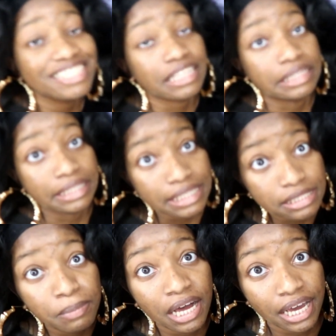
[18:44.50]
to
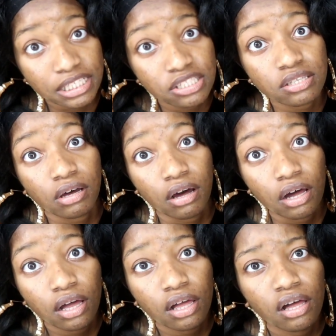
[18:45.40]
this pine
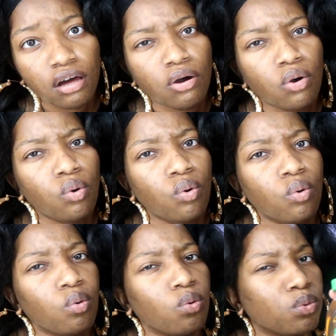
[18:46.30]
sol. Oh.